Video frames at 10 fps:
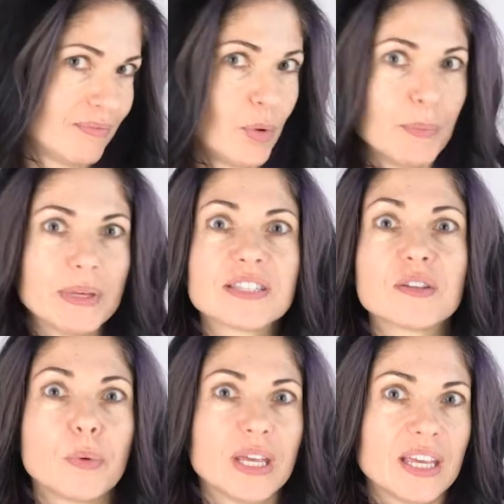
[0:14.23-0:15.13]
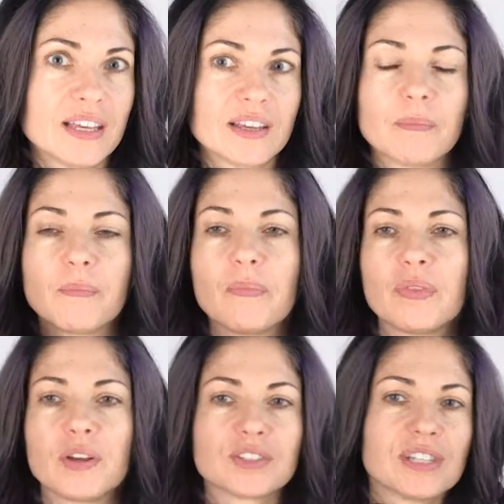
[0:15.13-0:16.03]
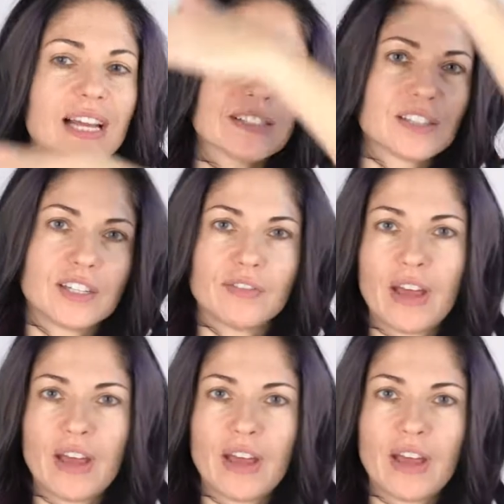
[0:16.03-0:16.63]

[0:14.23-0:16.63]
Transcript: We missed a week. There's lots of stuff